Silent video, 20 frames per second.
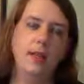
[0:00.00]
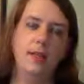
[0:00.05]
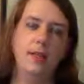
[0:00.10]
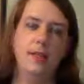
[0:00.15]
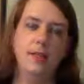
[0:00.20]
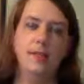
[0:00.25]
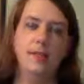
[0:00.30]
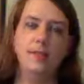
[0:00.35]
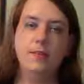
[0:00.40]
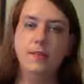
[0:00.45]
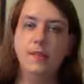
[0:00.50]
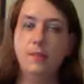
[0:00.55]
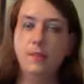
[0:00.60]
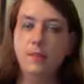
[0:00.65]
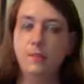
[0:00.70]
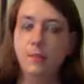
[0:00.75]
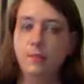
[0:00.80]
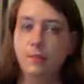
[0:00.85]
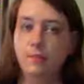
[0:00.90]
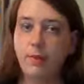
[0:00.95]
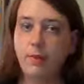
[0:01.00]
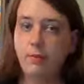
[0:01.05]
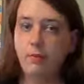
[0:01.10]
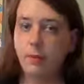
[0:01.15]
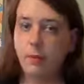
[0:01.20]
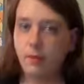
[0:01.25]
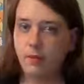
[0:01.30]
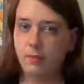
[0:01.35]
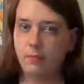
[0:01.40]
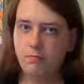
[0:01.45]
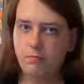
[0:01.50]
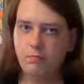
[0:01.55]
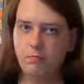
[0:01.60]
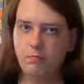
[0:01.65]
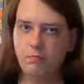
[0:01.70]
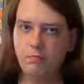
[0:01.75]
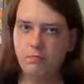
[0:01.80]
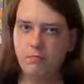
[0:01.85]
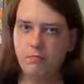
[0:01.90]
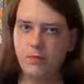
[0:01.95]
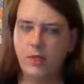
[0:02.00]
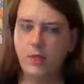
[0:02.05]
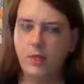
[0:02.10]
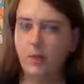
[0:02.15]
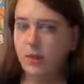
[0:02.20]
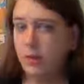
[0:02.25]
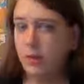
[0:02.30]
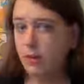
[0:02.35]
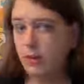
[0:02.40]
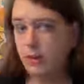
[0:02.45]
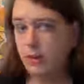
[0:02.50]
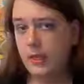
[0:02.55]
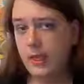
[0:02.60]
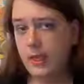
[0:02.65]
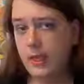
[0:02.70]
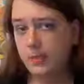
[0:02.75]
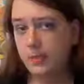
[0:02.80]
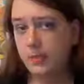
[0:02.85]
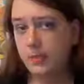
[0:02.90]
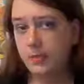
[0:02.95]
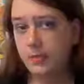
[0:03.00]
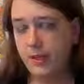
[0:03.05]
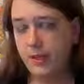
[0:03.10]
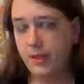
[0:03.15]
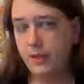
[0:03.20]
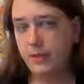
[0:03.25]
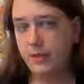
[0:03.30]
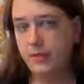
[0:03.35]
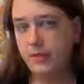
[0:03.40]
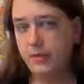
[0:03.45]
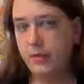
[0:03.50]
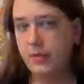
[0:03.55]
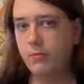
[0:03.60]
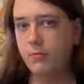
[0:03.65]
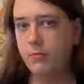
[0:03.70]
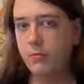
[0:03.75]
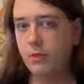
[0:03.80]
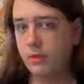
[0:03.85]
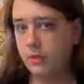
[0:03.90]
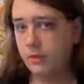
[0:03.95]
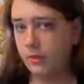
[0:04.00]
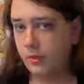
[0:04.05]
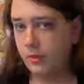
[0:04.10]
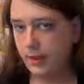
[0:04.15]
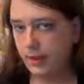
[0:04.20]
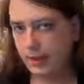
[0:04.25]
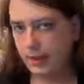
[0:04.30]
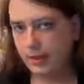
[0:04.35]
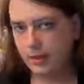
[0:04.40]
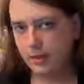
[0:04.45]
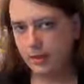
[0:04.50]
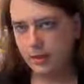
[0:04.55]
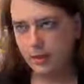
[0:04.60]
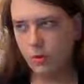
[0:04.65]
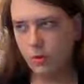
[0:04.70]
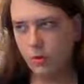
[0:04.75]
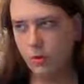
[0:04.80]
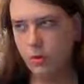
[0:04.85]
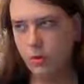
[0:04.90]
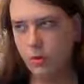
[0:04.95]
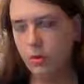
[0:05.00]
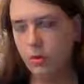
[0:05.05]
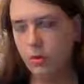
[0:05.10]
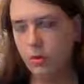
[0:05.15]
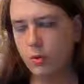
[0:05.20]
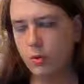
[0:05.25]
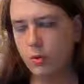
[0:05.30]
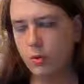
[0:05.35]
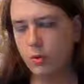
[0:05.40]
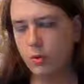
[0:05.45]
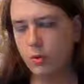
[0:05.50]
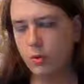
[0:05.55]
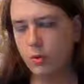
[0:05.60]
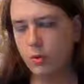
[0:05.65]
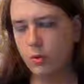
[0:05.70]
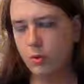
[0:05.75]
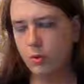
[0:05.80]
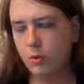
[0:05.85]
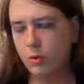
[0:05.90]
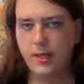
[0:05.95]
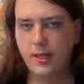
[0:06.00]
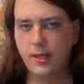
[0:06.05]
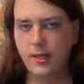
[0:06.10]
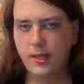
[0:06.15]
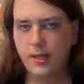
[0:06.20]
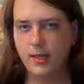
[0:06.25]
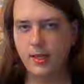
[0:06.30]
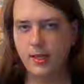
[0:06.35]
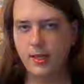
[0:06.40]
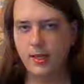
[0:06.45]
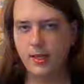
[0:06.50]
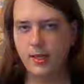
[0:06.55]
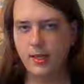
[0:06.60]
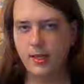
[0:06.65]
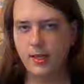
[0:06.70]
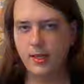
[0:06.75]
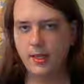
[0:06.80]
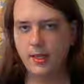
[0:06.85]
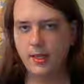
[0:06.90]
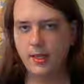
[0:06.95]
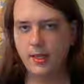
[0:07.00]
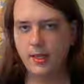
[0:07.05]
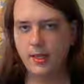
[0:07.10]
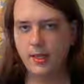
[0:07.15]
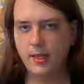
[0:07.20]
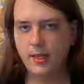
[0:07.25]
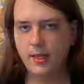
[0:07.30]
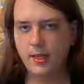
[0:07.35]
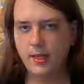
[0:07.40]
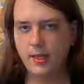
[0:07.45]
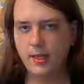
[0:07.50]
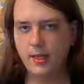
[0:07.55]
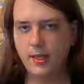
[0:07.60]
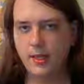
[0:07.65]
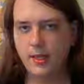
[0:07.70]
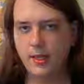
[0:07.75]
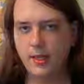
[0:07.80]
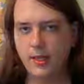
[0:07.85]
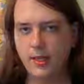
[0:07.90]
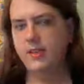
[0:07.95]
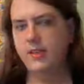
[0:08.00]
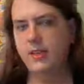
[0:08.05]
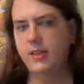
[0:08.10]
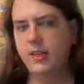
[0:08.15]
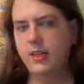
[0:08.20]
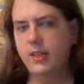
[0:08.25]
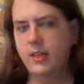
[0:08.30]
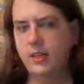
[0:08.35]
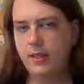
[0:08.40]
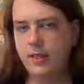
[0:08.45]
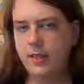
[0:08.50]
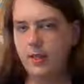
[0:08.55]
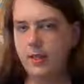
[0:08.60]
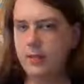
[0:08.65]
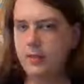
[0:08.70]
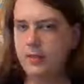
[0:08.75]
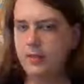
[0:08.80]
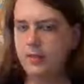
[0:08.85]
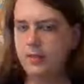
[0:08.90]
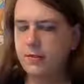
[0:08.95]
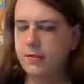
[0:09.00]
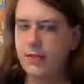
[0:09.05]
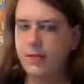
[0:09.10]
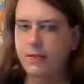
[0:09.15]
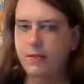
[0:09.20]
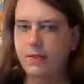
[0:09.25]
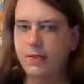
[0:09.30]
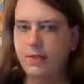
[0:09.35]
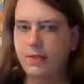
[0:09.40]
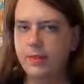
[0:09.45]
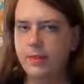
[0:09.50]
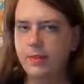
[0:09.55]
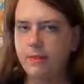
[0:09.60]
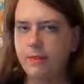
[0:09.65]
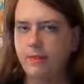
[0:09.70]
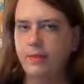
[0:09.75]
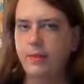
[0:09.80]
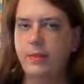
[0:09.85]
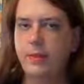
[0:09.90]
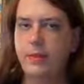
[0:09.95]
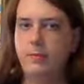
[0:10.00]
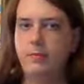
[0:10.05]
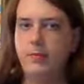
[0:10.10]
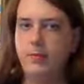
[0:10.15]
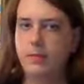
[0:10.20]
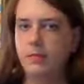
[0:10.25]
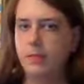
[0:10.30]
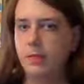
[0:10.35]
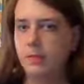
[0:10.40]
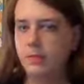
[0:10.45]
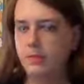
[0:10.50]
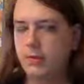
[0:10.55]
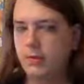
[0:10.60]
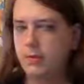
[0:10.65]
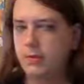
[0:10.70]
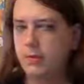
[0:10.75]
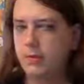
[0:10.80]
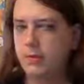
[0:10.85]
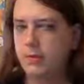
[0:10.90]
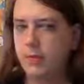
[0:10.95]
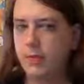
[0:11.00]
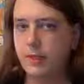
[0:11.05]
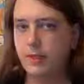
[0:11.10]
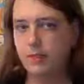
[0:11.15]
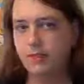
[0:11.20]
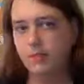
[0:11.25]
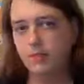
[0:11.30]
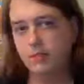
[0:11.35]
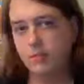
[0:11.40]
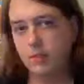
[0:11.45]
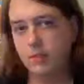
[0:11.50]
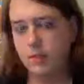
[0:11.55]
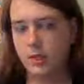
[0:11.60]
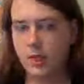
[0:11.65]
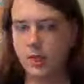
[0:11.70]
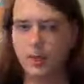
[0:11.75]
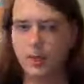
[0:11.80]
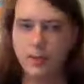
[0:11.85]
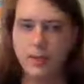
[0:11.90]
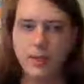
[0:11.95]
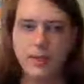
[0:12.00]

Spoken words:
it's usable if they've got the app themselves, they can watch it on that, or you can send a link that you can view in browser. Usually that would be sent through a messaging program like Skype.